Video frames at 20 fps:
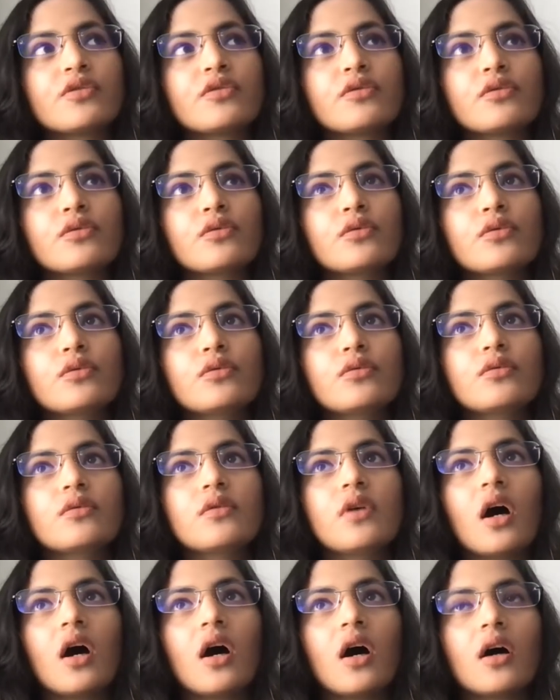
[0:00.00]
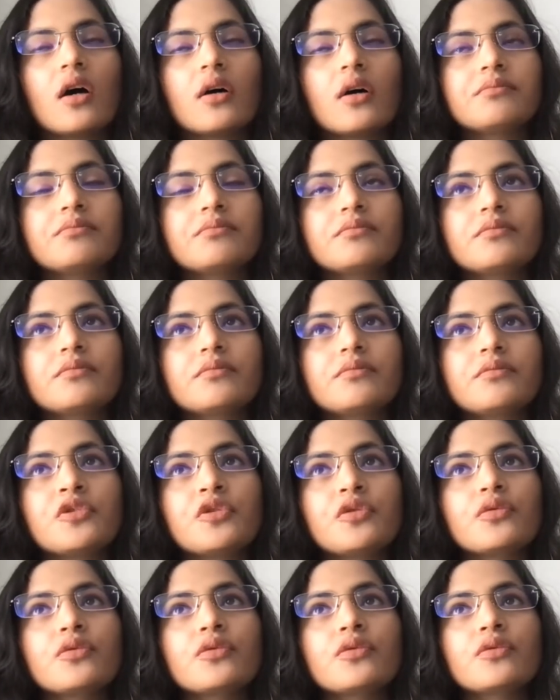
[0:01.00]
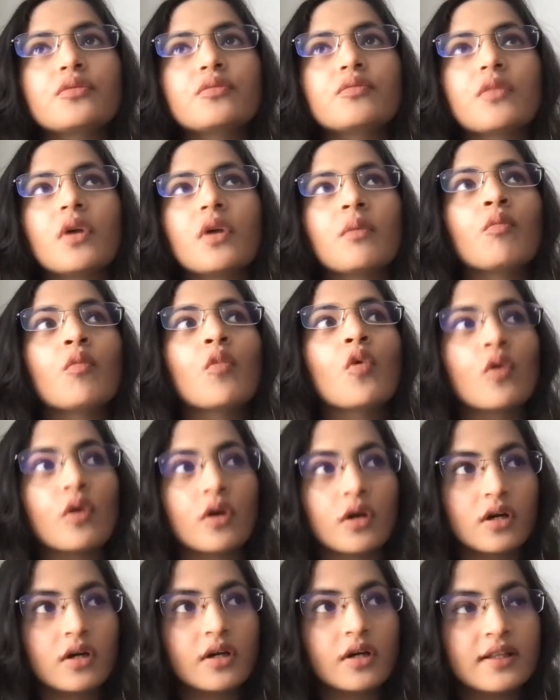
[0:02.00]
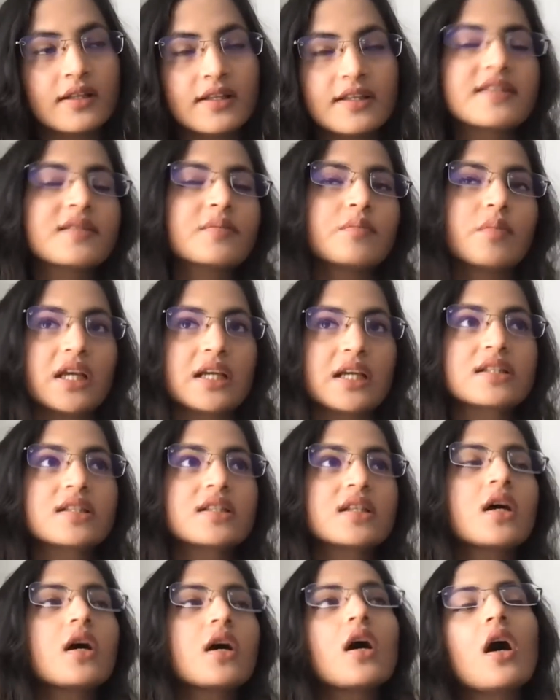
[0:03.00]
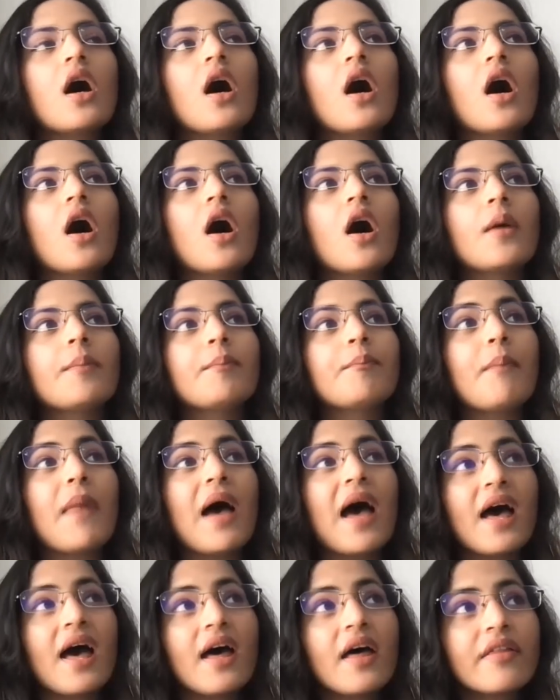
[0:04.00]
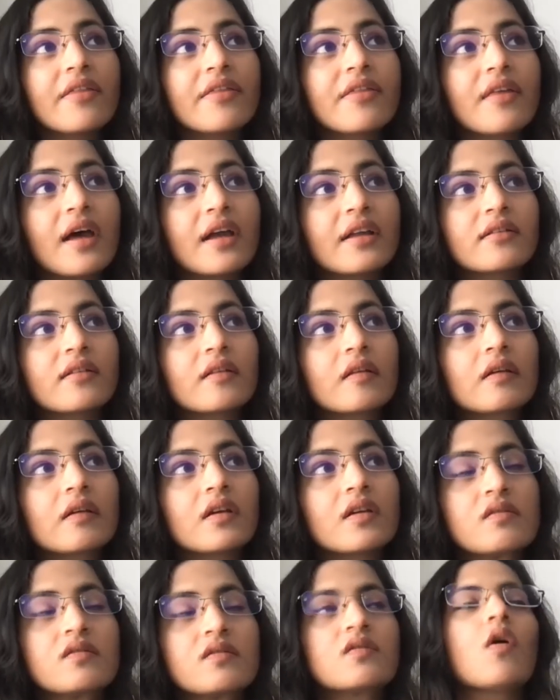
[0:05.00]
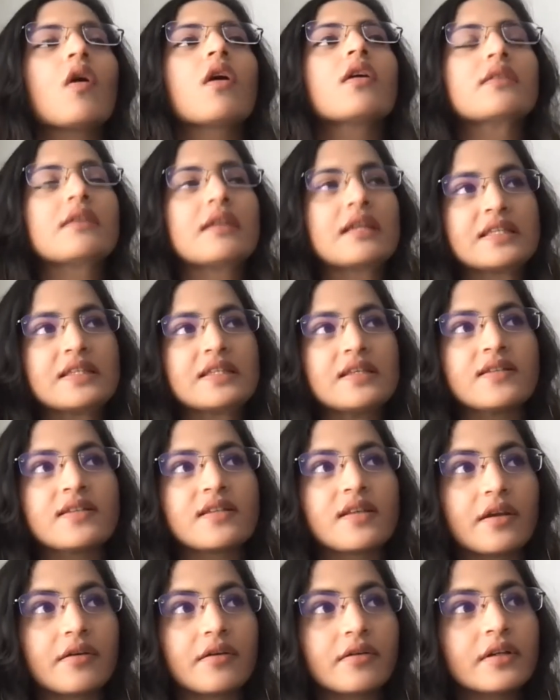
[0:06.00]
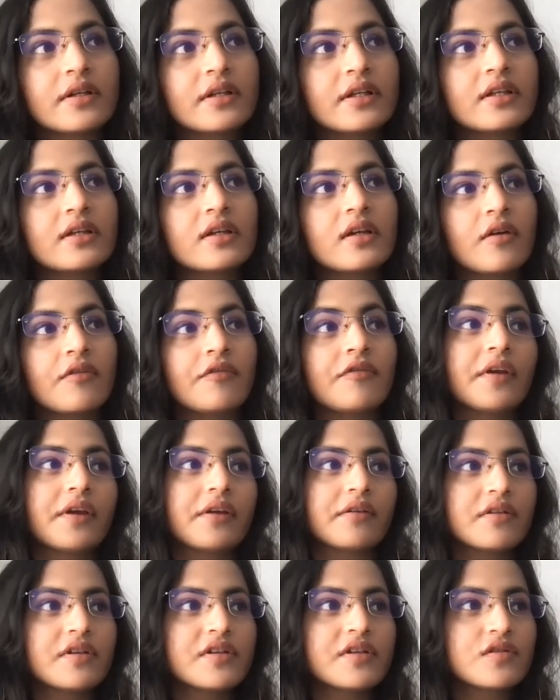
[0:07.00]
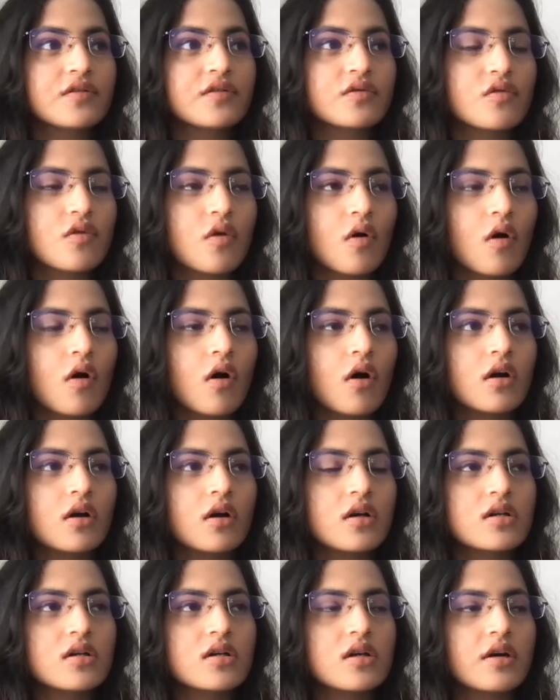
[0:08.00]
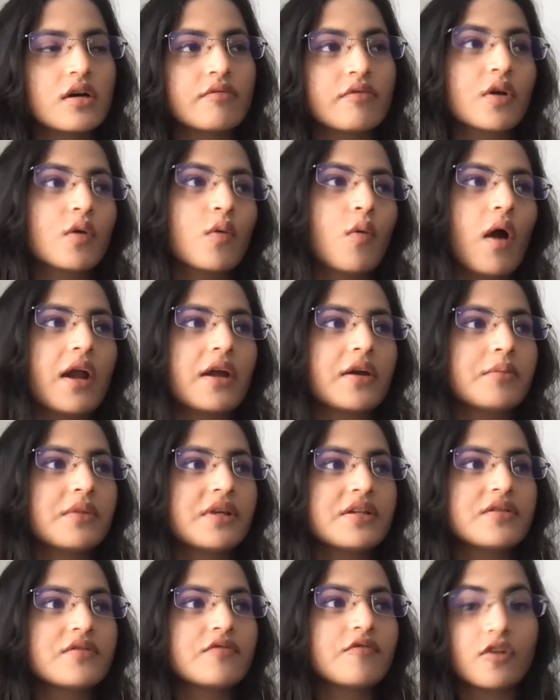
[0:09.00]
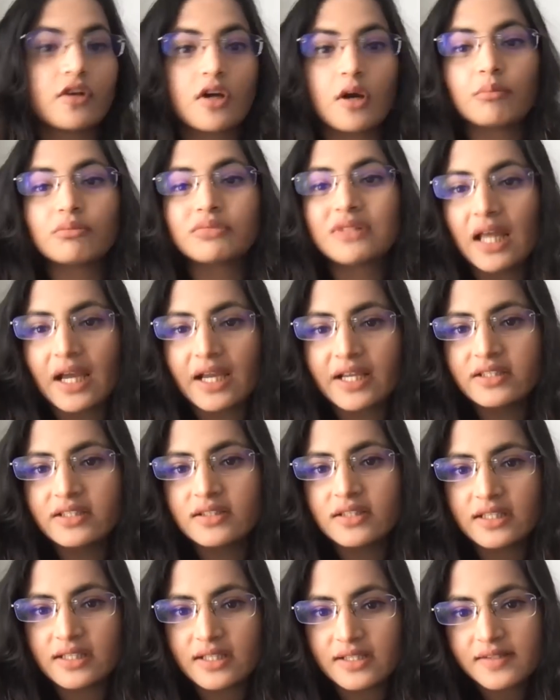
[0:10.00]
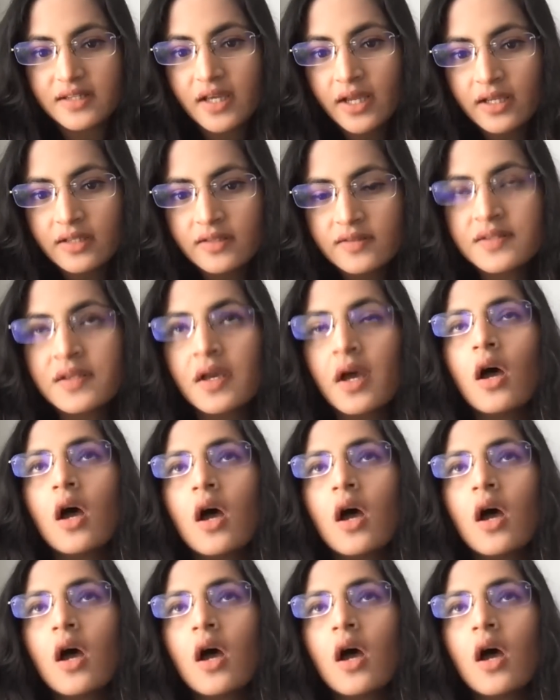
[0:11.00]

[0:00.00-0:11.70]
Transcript: to do more in this space. Math, I think, is not necessarily a very strong requirement for applied data science,